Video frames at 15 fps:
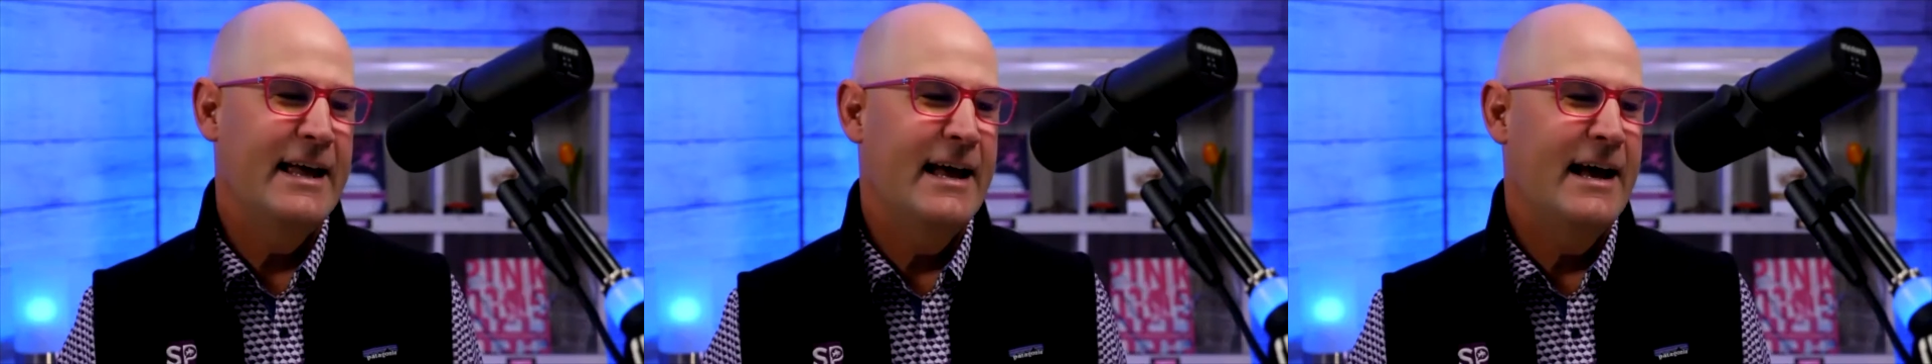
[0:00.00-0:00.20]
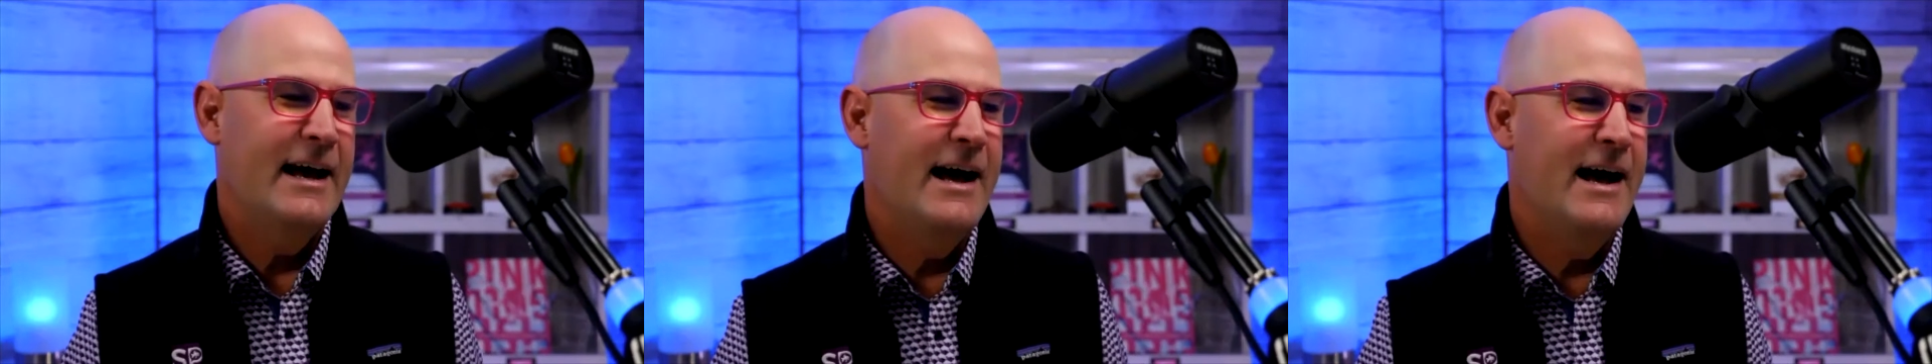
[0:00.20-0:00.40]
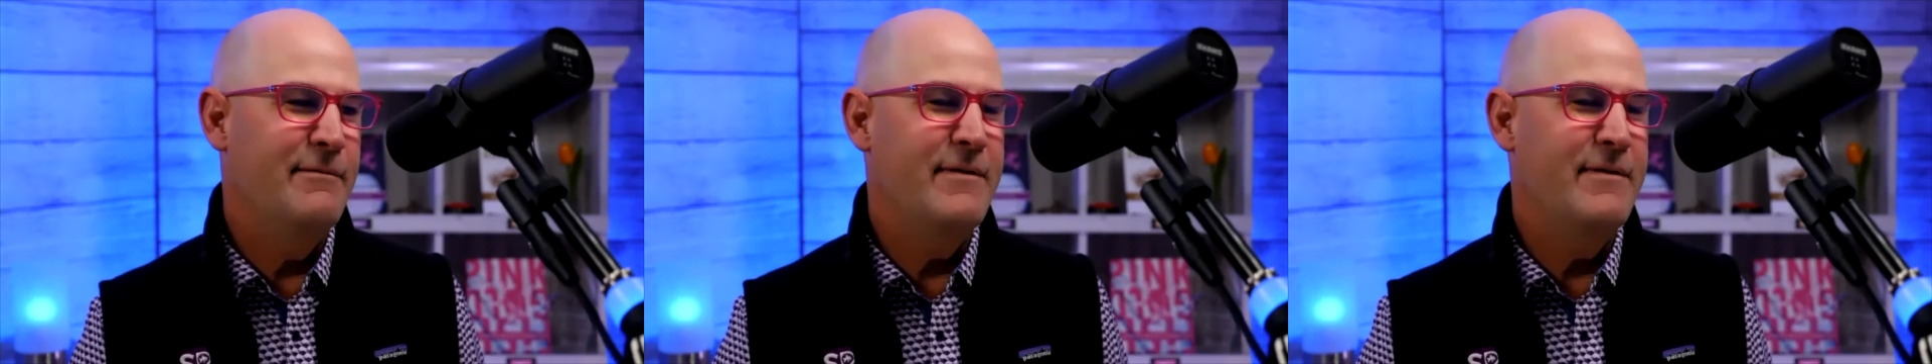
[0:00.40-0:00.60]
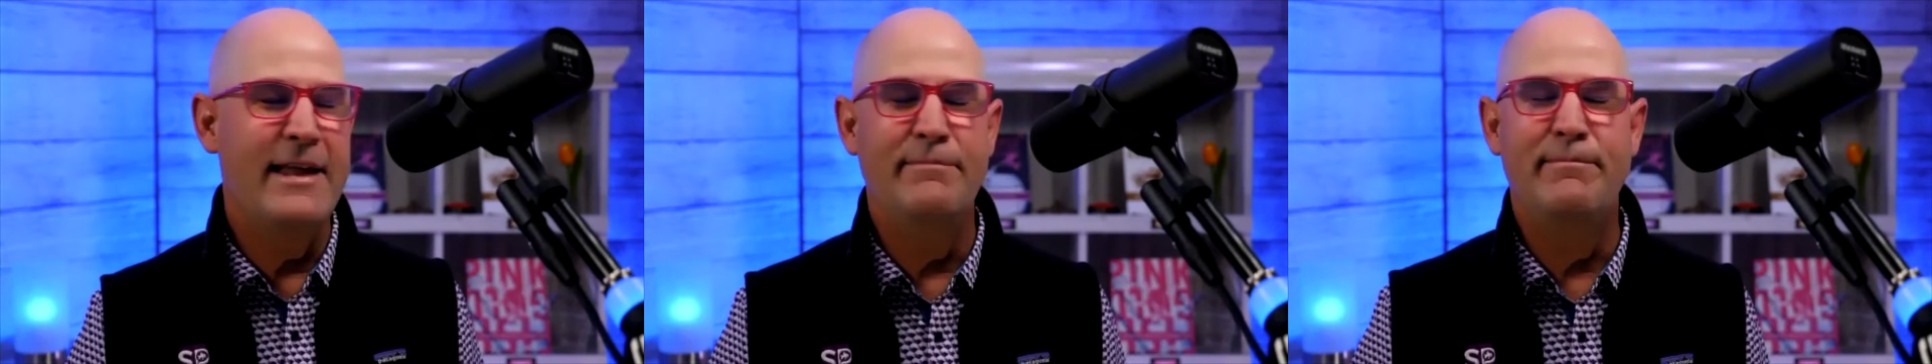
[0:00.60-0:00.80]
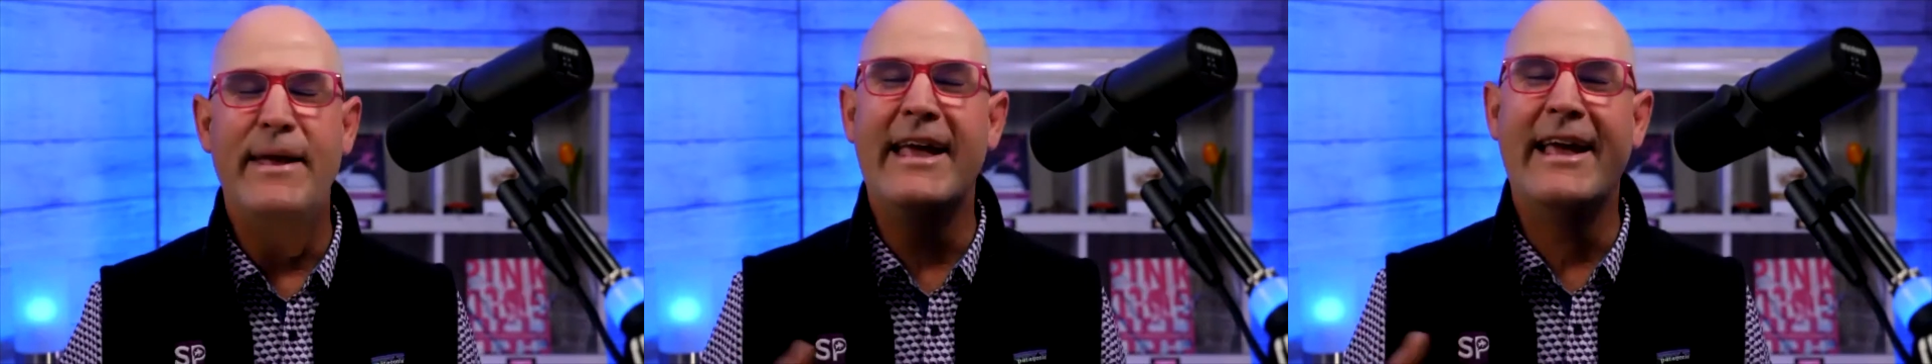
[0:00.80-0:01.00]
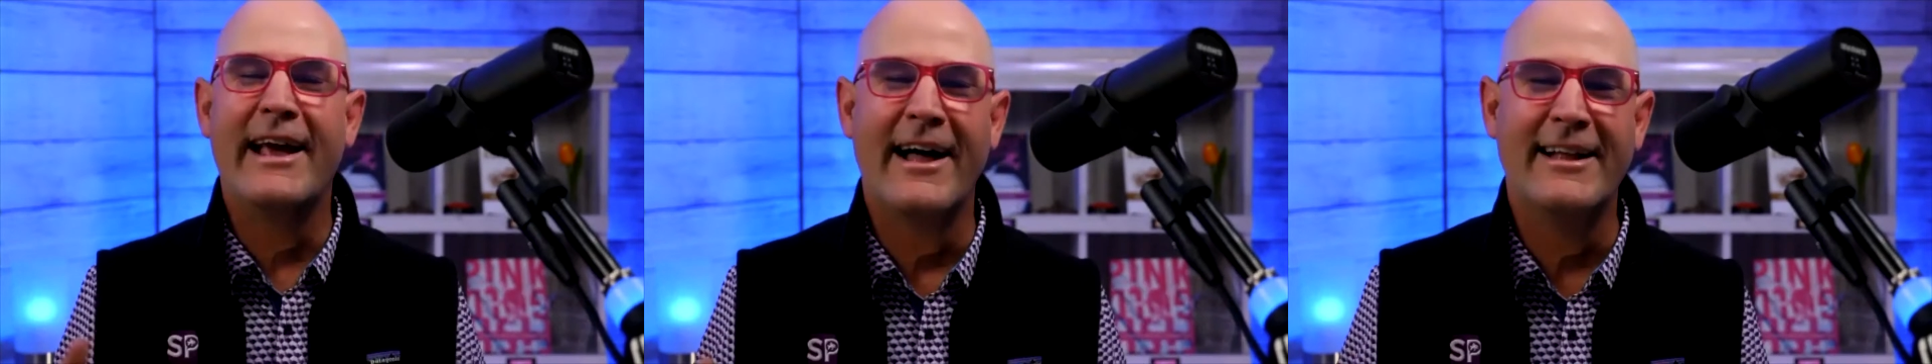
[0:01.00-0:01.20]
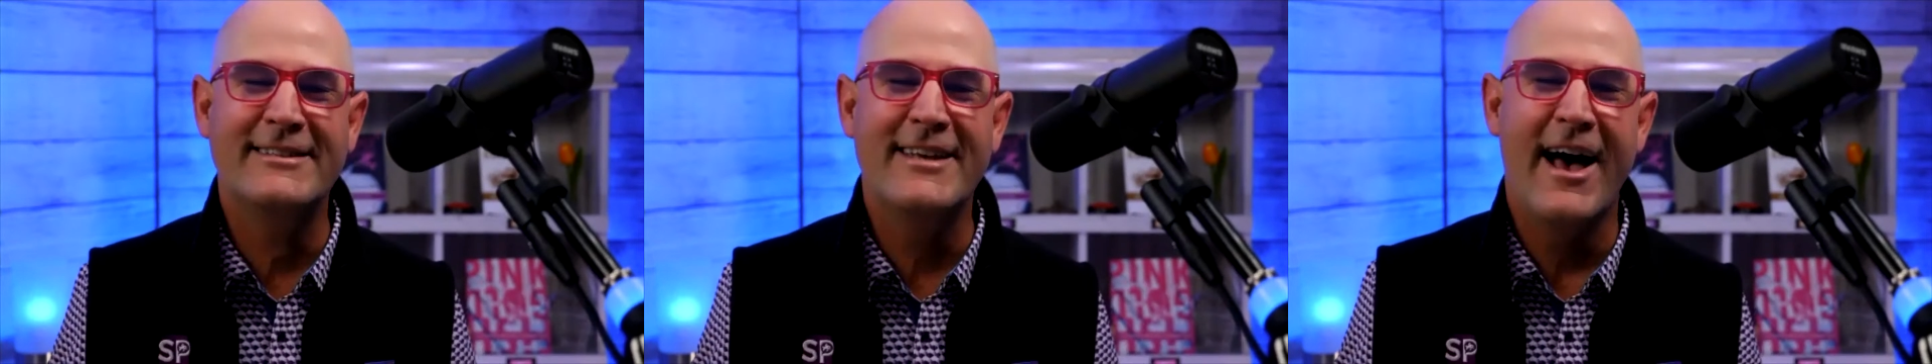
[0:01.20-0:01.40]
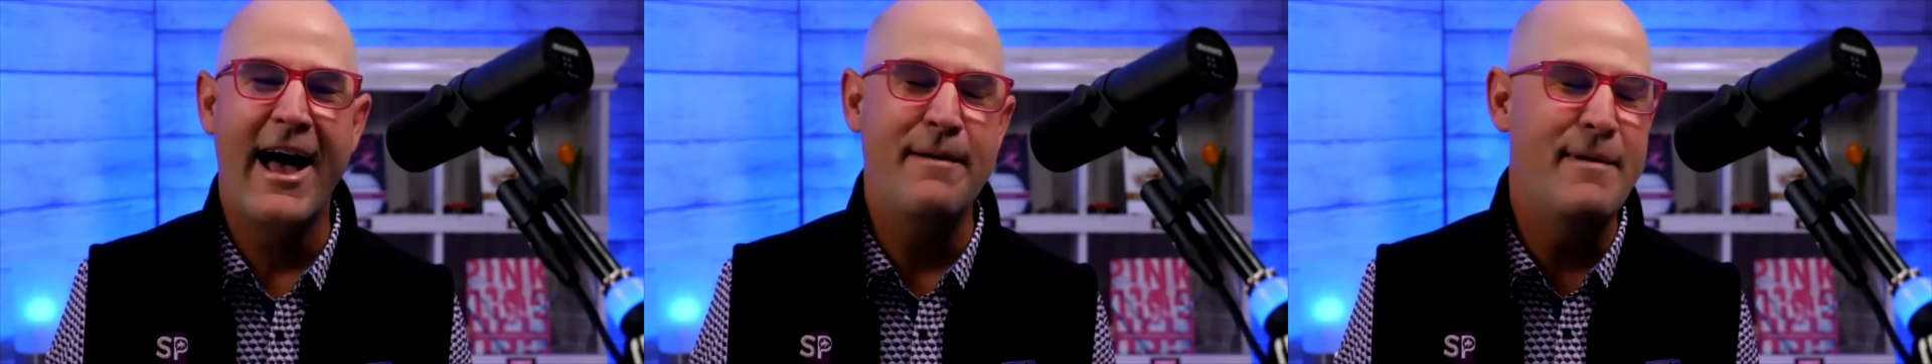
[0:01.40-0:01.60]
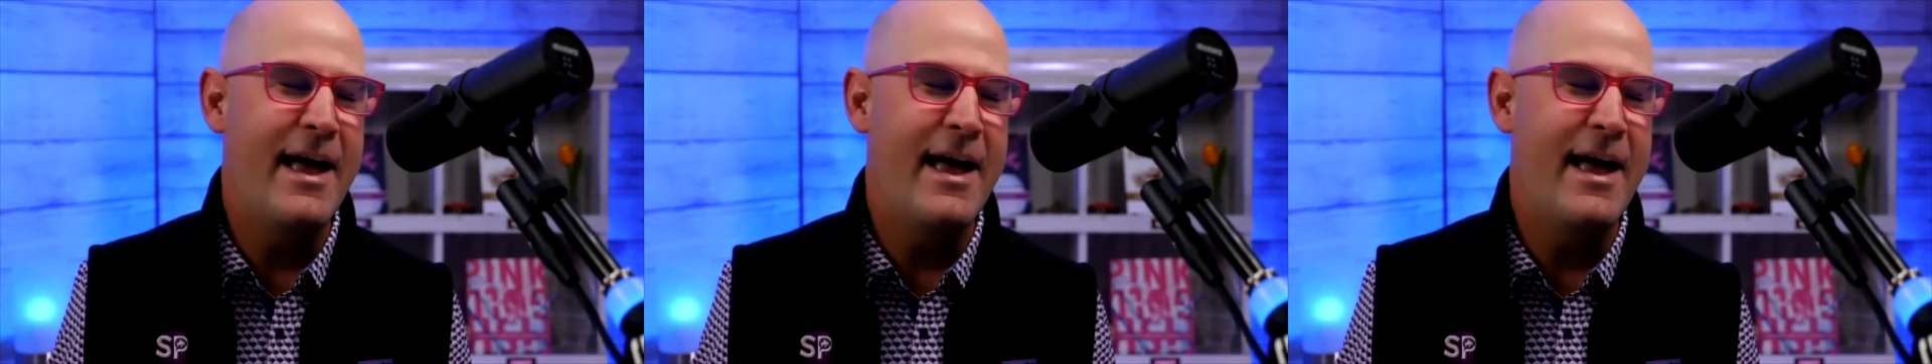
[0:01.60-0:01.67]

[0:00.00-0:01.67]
and being on time.